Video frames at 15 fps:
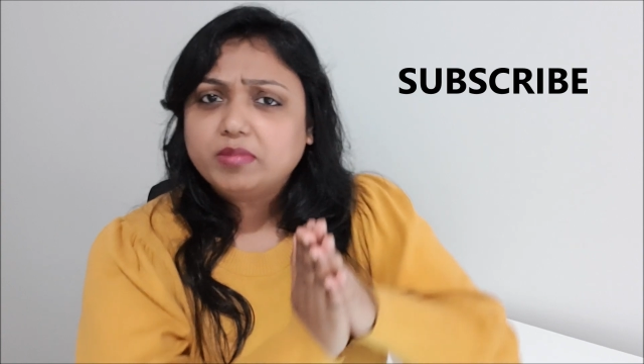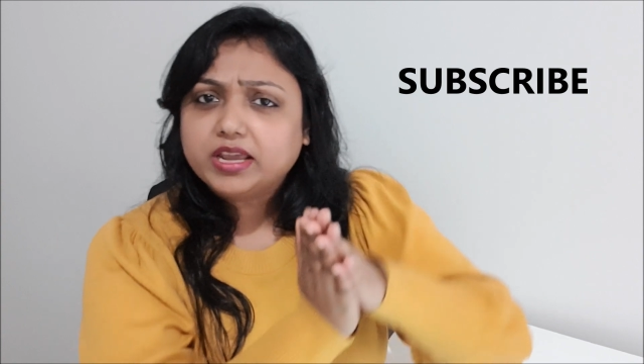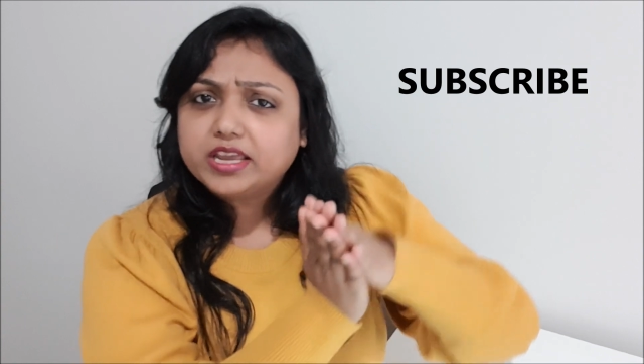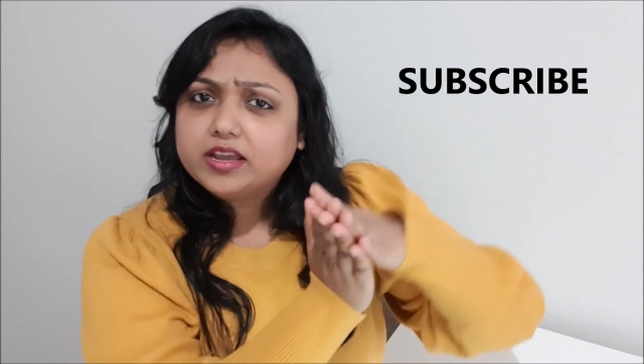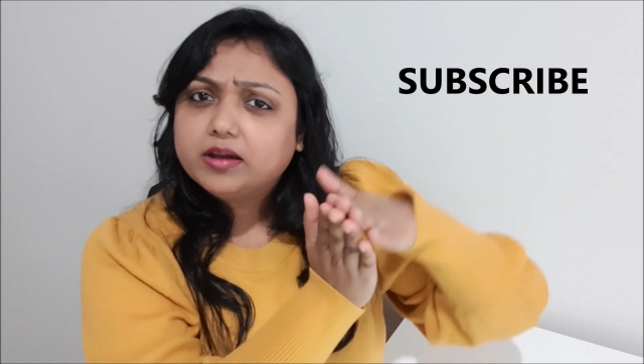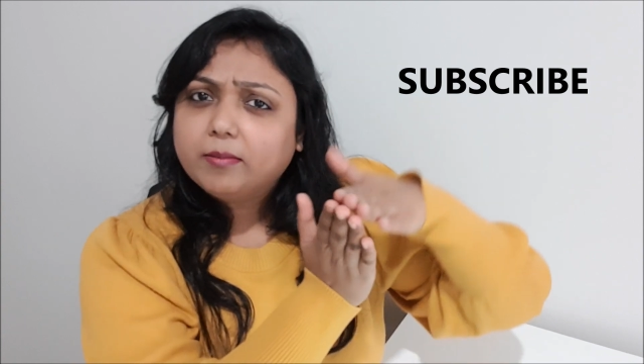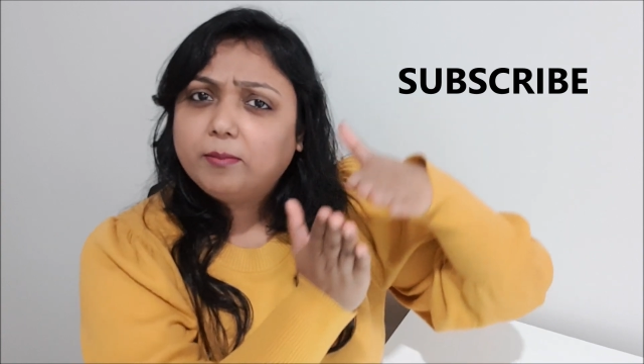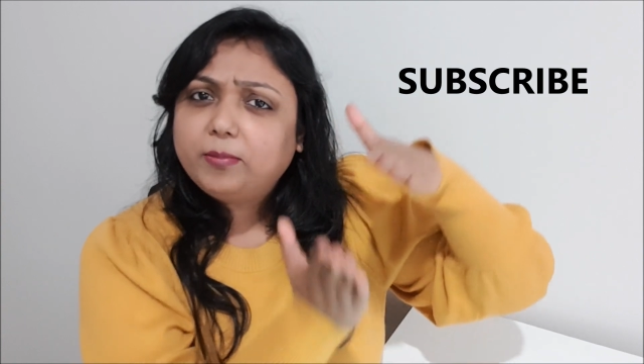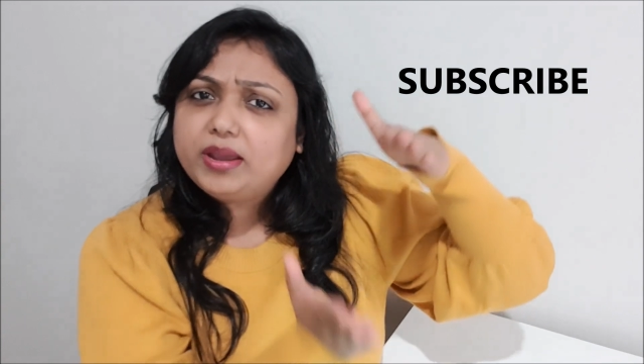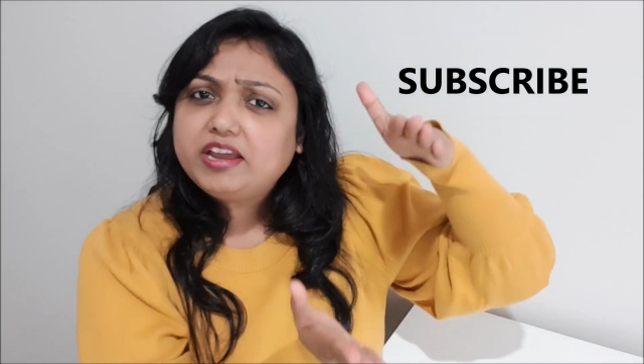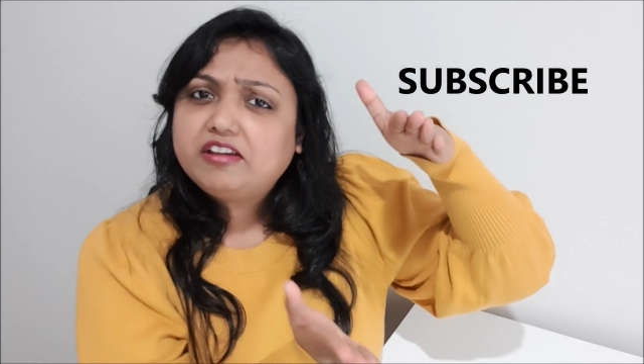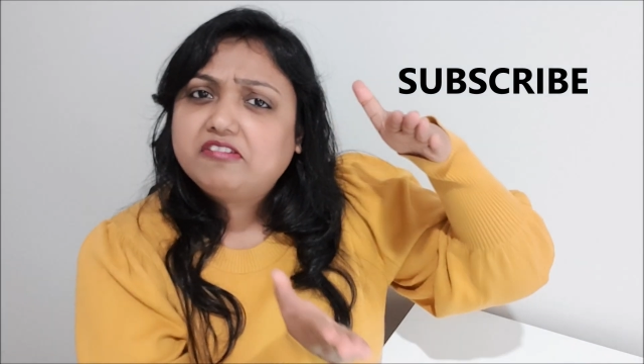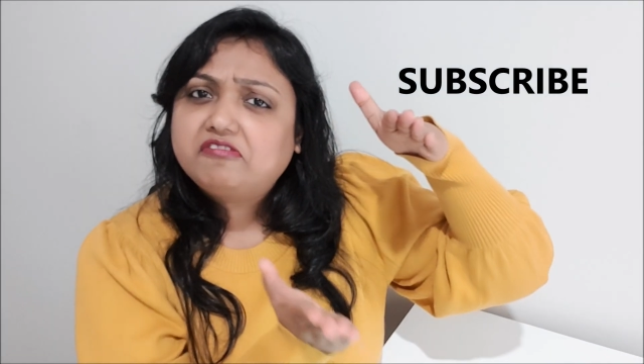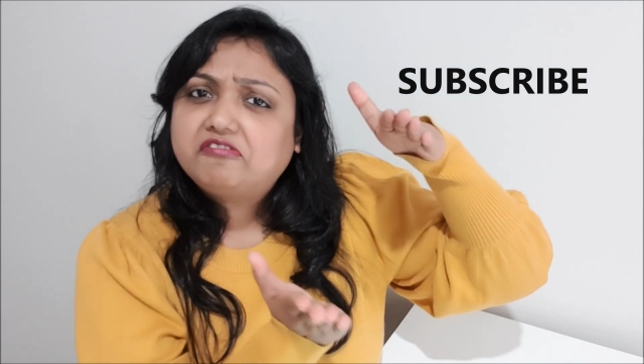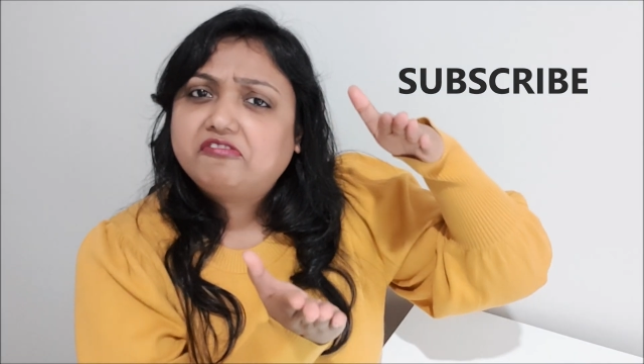making a
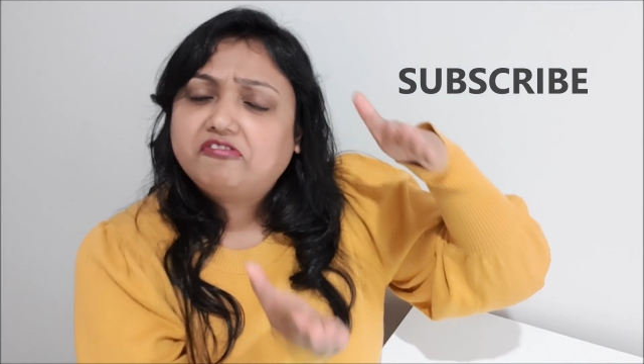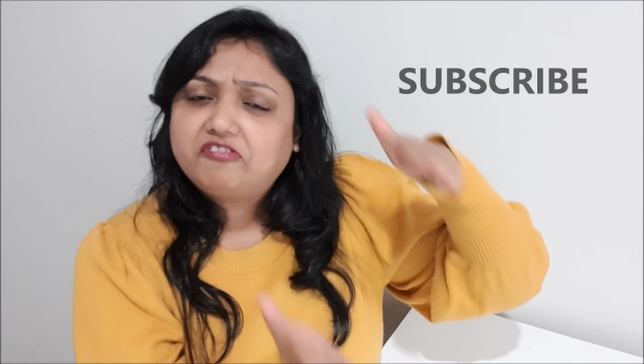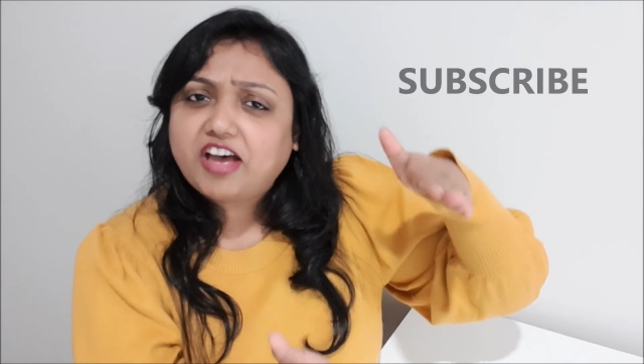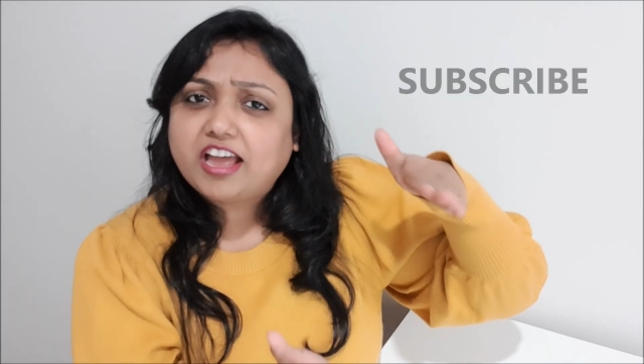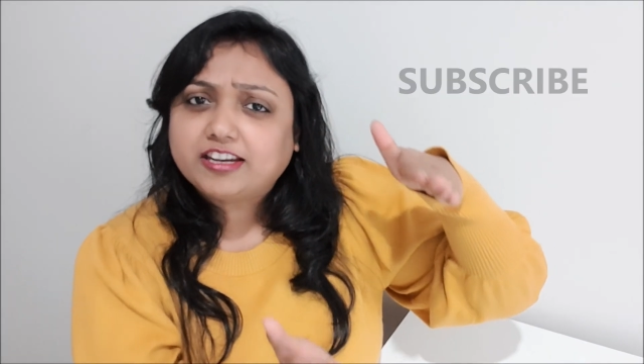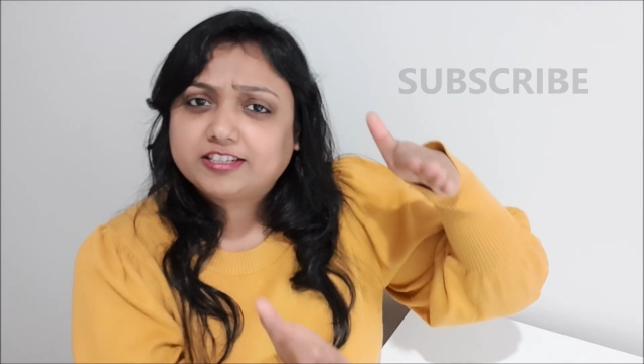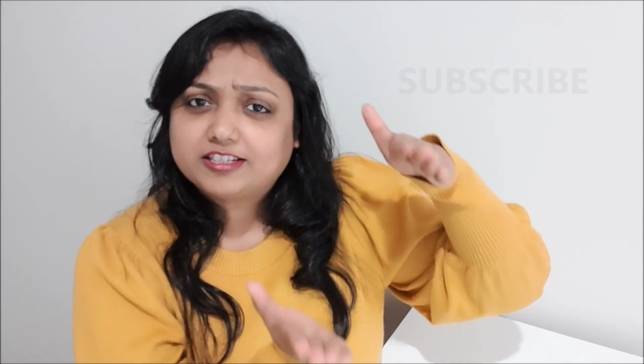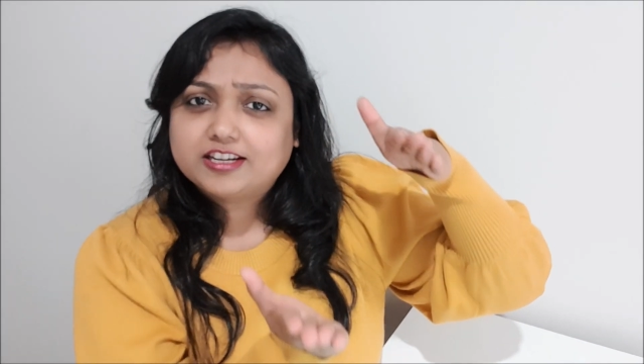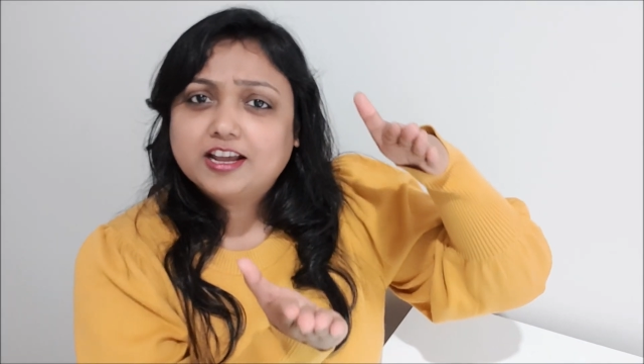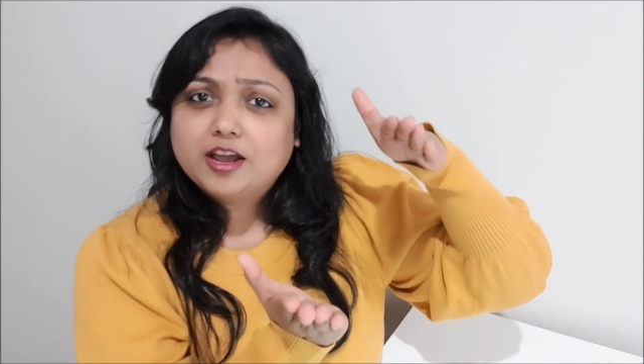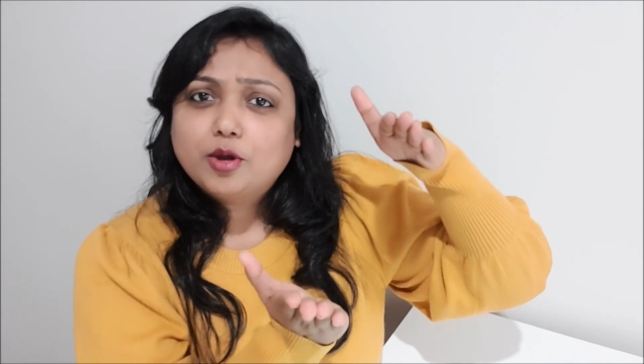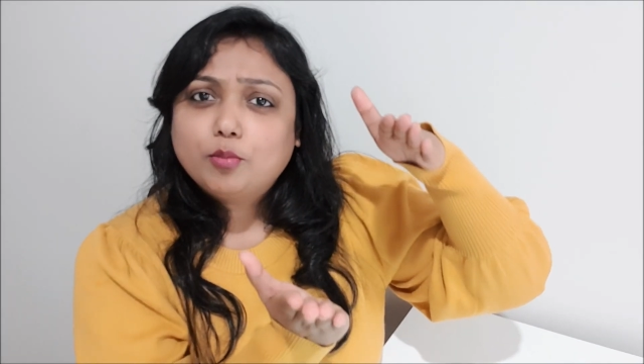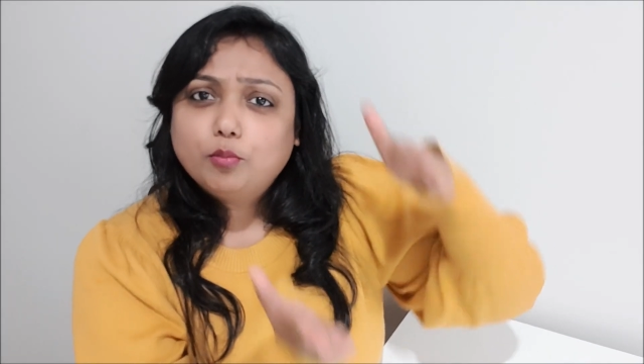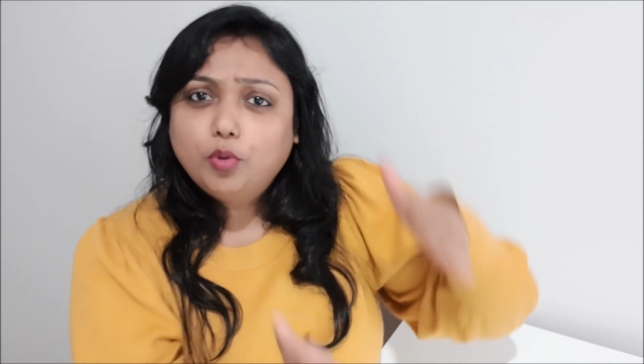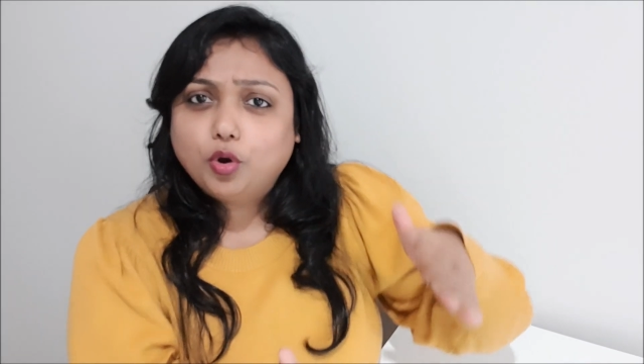big fat
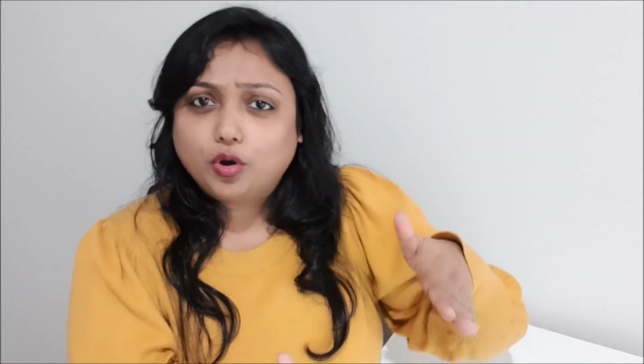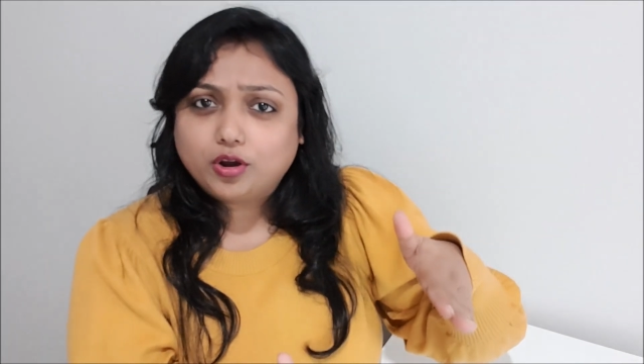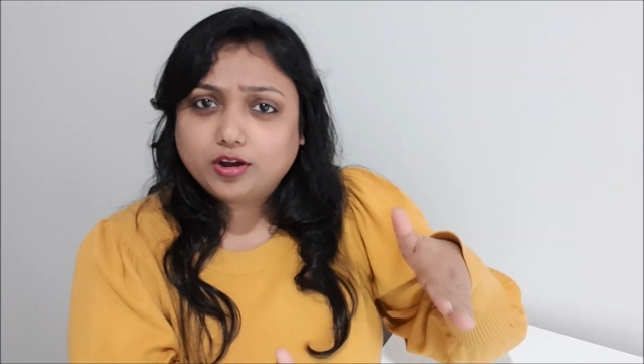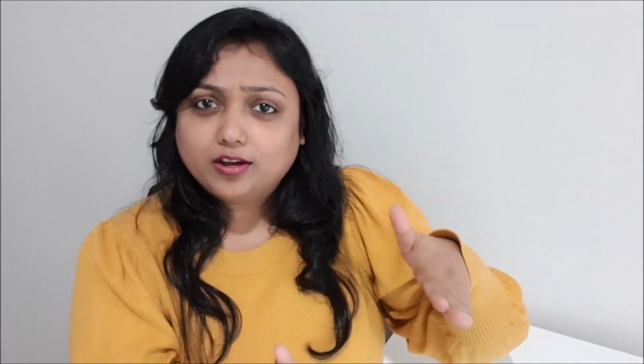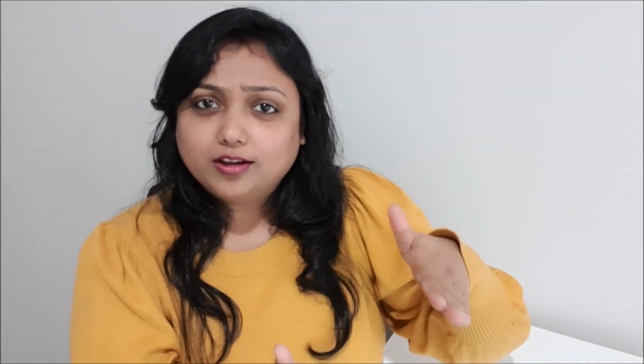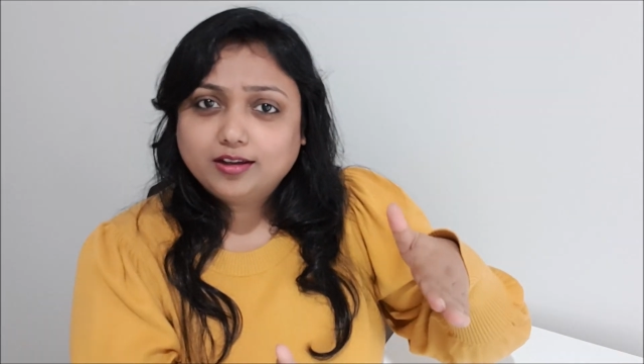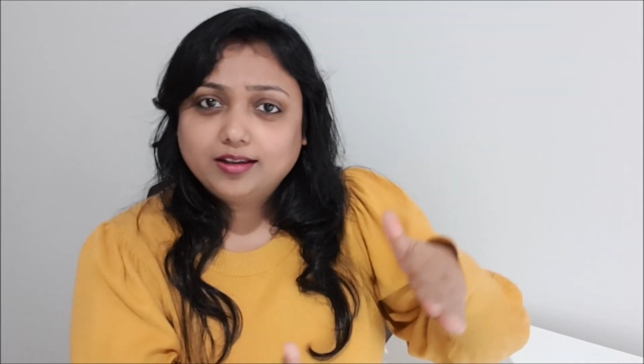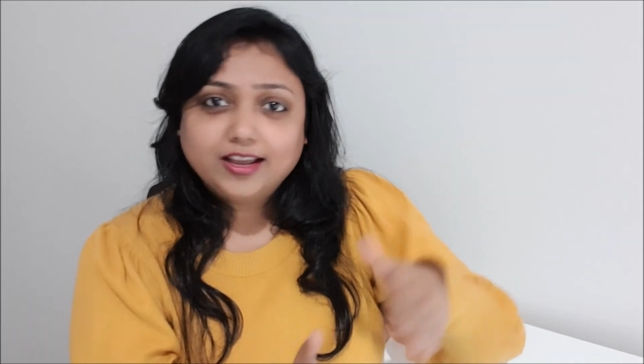book.